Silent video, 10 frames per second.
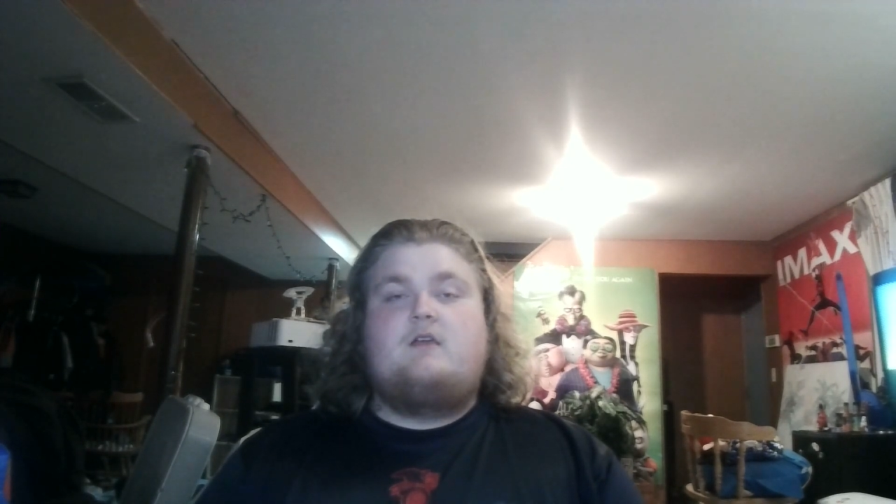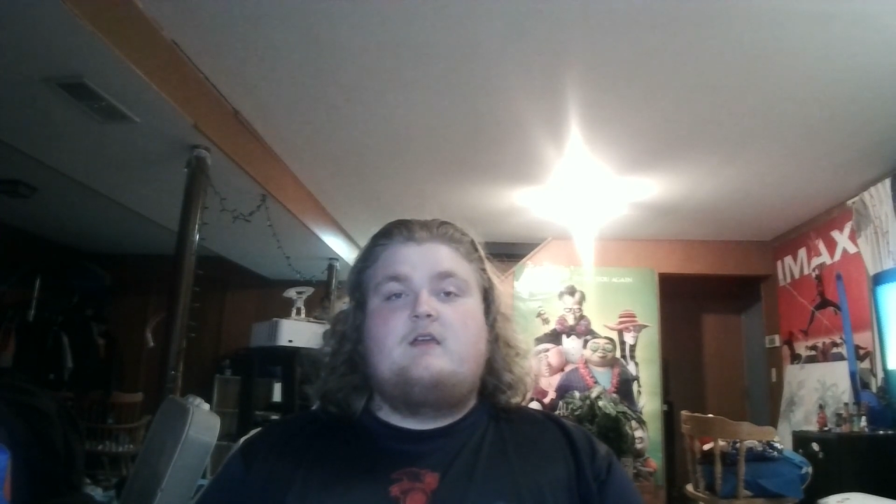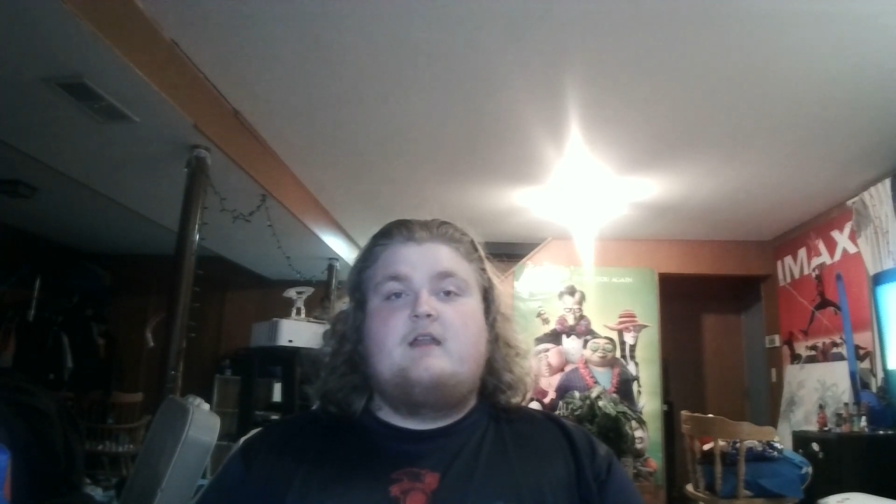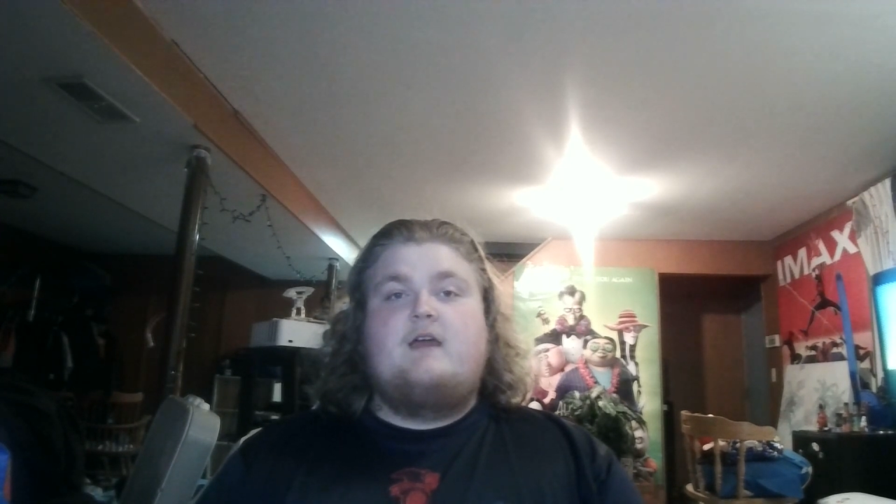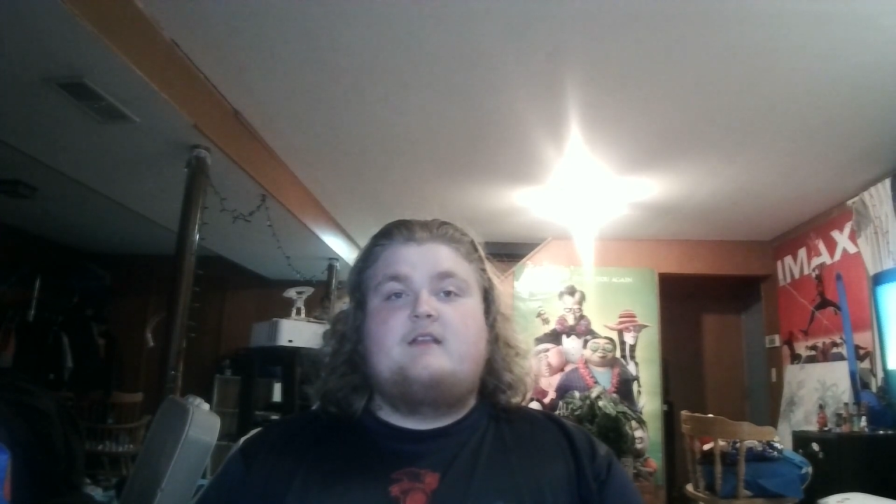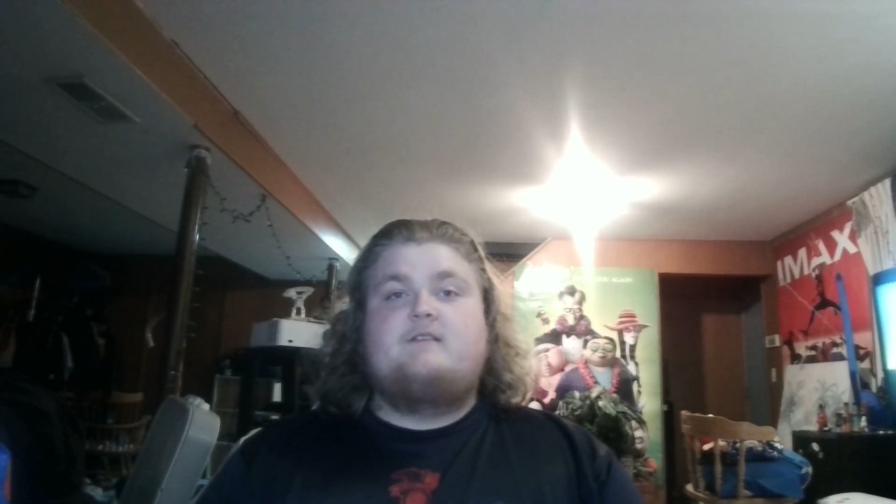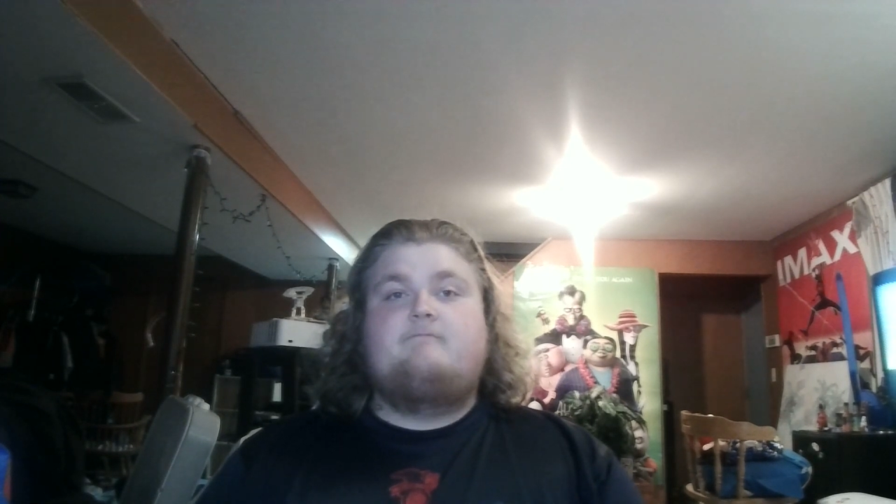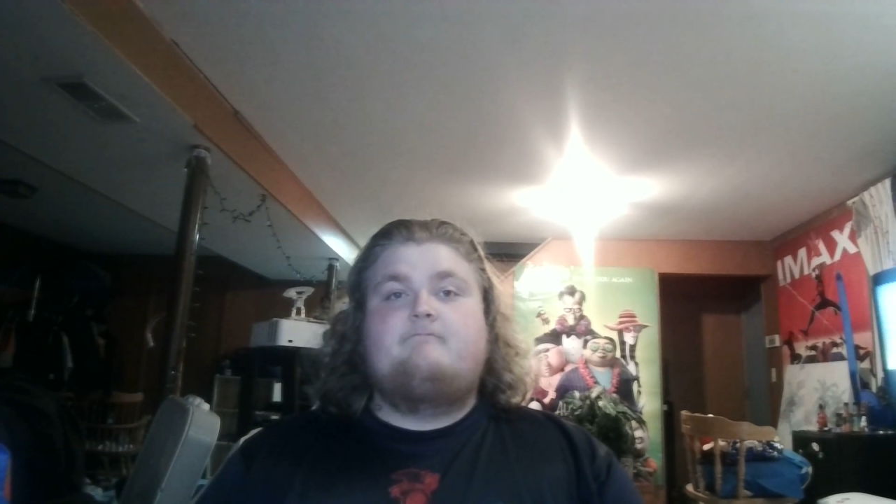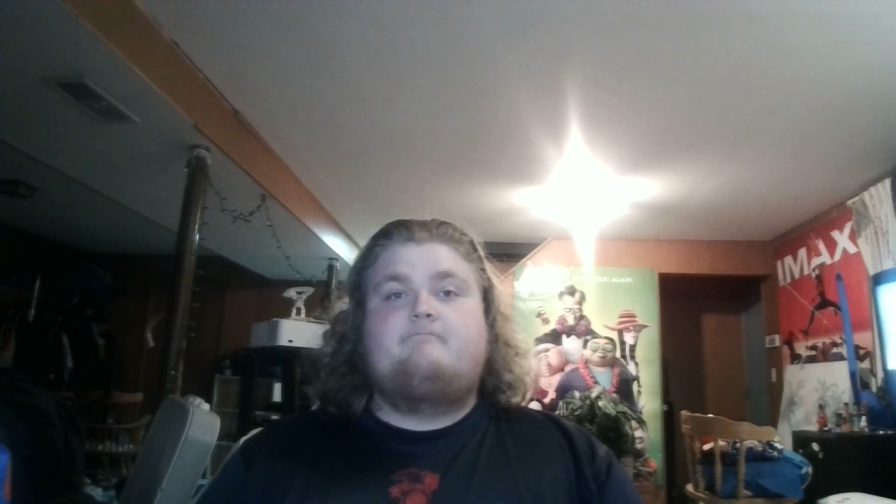good night.